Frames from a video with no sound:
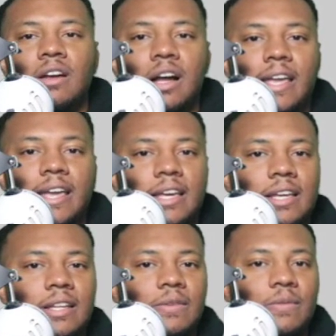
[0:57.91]

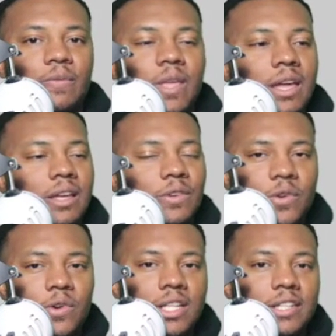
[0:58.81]
And hey, you
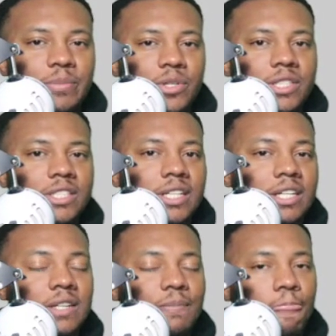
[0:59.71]
greatly appreciate it.